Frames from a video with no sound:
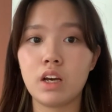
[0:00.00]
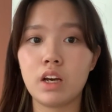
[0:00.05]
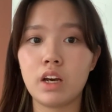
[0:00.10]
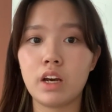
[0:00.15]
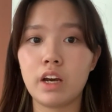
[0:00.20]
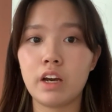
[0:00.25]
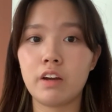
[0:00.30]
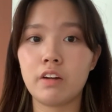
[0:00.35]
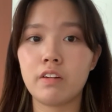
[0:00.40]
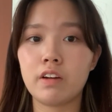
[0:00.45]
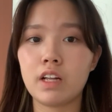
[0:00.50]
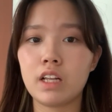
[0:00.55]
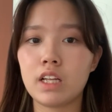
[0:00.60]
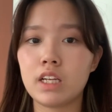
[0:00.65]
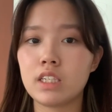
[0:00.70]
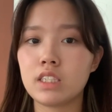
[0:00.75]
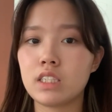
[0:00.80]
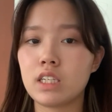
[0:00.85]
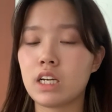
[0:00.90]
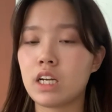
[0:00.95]
I
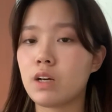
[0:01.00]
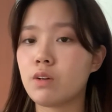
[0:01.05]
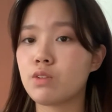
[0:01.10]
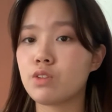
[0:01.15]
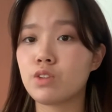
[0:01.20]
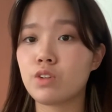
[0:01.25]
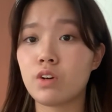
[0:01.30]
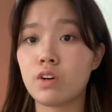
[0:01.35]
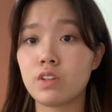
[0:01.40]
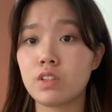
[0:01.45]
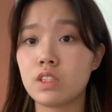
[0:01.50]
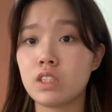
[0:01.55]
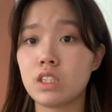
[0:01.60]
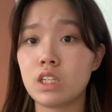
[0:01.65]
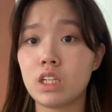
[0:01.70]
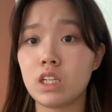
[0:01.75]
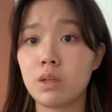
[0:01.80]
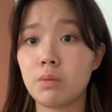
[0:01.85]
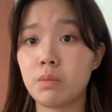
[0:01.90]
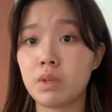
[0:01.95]
realized that I was
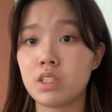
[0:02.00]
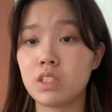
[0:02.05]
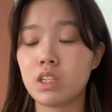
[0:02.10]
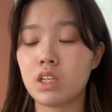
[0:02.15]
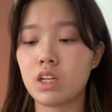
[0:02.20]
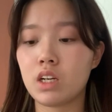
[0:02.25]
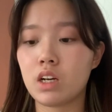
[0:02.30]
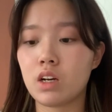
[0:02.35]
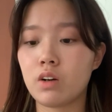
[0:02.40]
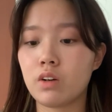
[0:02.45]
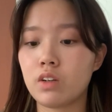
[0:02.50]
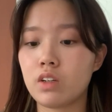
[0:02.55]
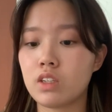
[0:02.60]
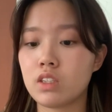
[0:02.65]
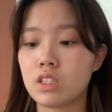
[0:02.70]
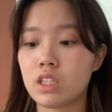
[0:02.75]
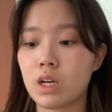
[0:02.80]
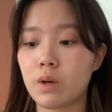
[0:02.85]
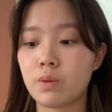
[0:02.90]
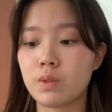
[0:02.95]
constantly missing out because
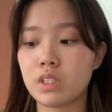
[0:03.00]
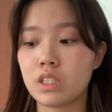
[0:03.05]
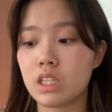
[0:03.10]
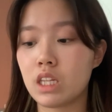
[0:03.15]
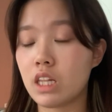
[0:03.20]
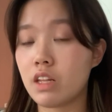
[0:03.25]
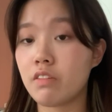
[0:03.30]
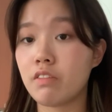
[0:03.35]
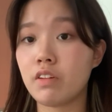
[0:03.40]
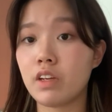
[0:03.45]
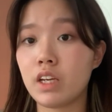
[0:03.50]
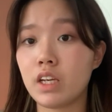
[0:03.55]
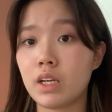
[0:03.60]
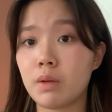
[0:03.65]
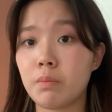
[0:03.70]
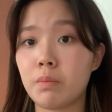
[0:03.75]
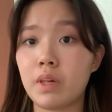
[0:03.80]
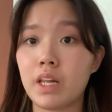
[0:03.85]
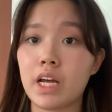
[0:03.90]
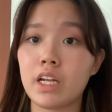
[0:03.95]
I was living and
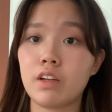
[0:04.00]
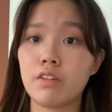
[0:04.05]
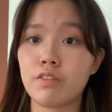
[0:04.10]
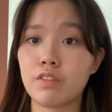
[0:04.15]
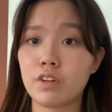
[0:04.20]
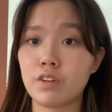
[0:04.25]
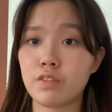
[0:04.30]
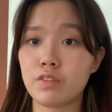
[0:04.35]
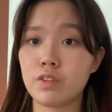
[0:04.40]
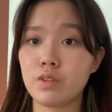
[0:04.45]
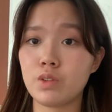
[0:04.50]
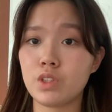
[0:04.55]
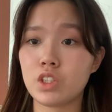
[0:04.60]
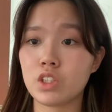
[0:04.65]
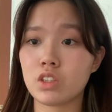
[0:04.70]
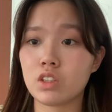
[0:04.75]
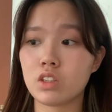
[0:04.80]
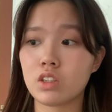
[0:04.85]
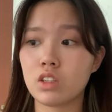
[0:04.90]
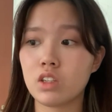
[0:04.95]
planning for the future.